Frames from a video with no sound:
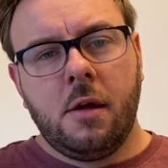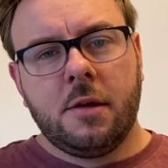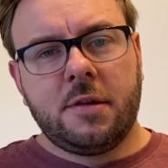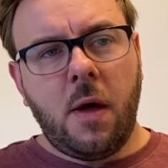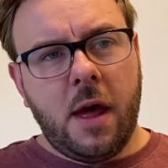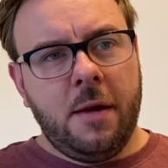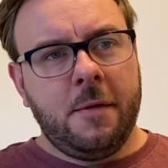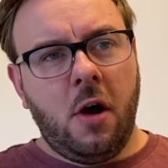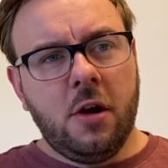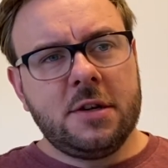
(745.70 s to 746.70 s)
So then,
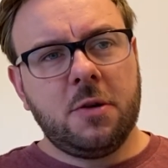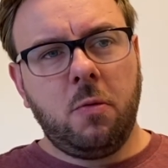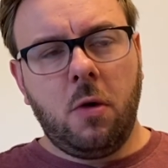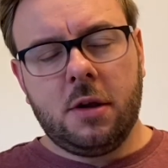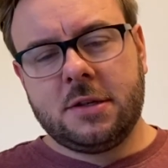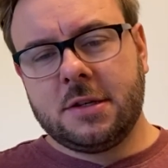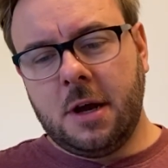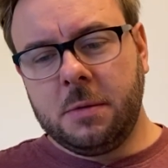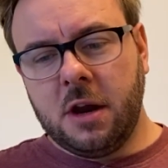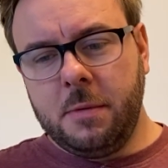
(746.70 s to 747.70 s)
on to what
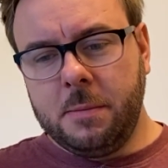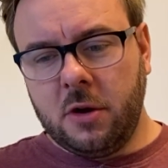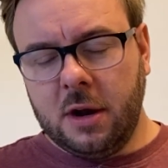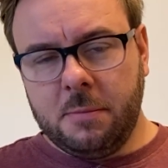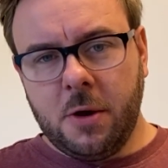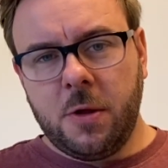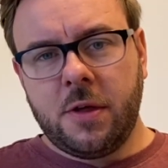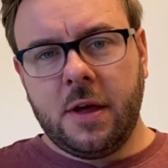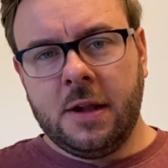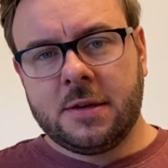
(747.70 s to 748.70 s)
I'm going to be modelling,
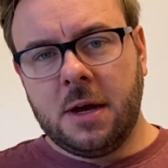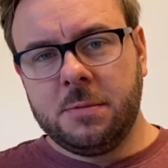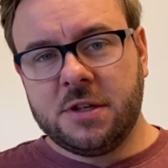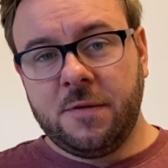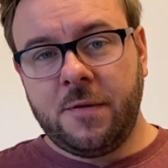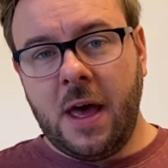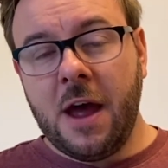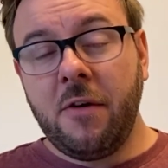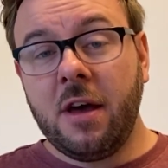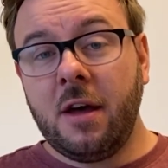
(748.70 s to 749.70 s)
both in terms of
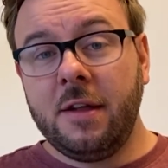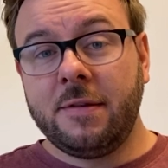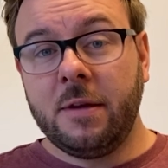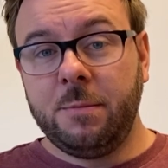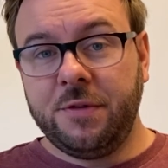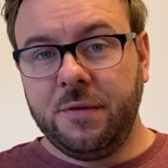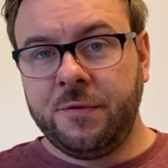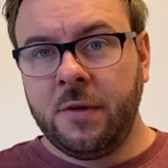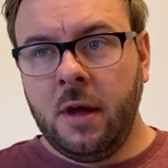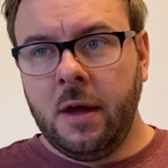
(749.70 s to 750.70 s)
area, in terms
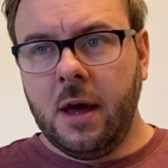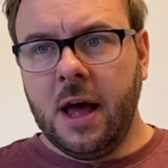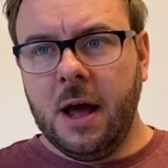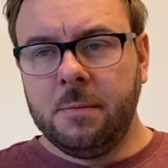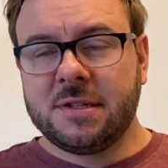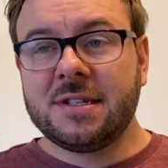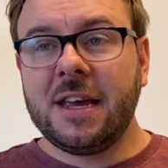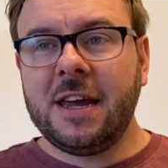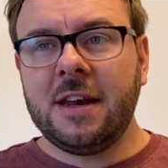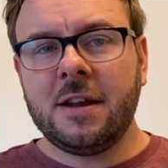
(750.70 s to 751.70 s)
of
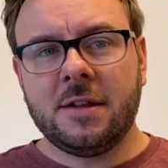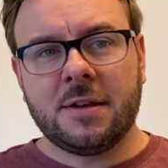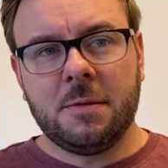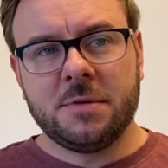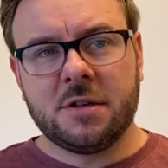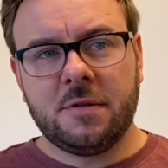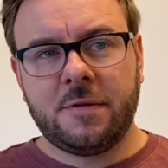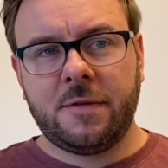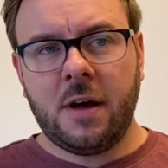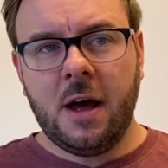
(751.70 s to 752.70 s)
scene, in terms
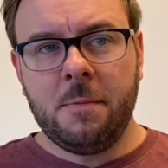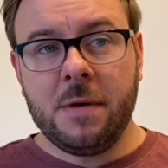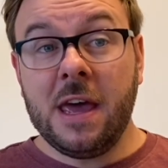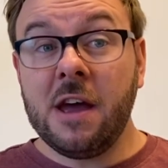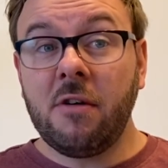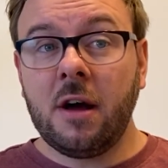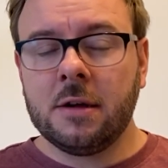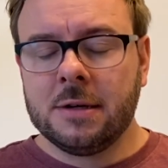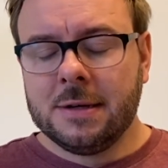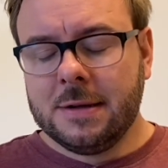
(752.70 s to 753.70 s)
of era.
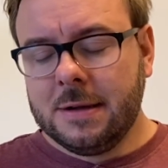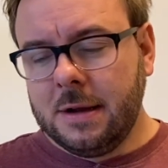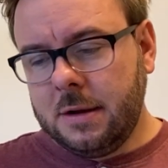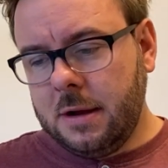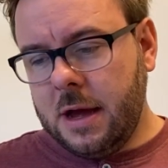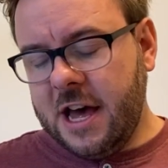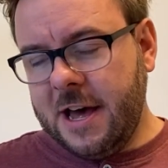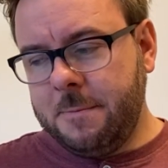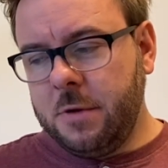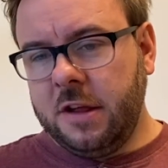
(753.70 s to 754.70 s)

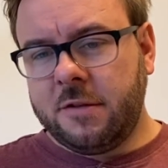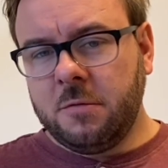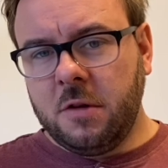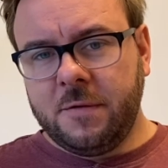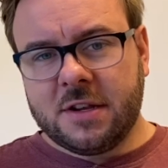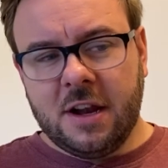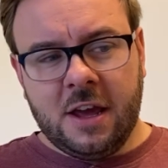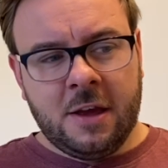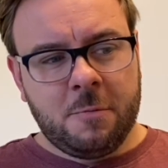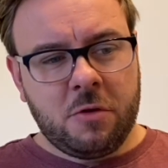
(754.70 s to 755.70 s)
It's all
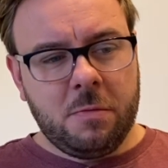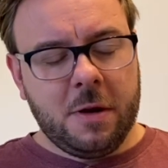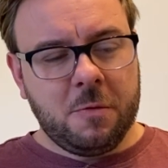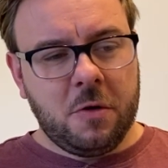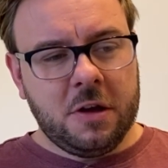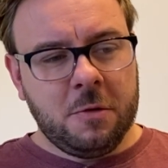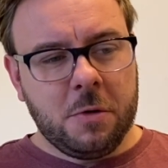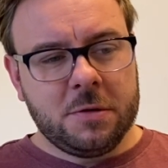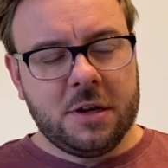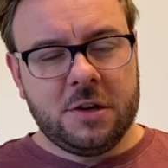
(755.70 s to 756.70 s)
obviously probably what you're
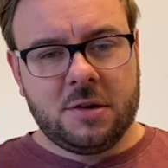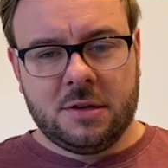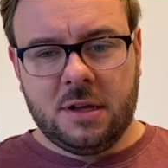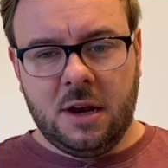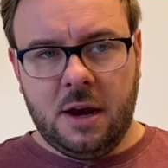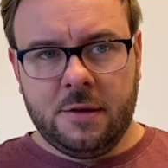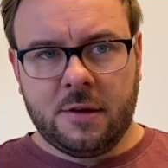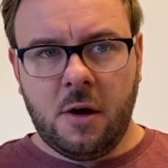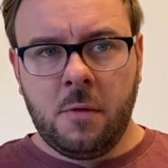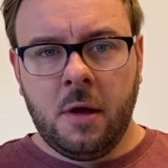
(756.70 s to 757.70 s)
most interested in.
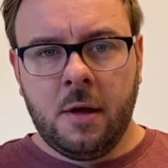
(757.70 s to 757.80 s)
So